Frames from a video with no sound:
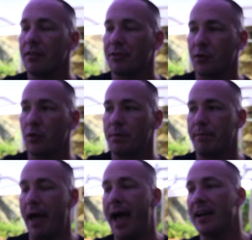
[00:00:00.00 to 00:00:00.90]
through with
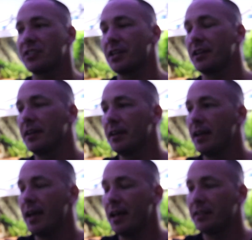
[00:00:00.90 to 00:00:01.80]
passion.
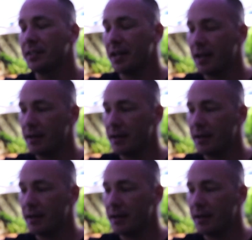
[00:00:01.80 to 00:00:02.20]
And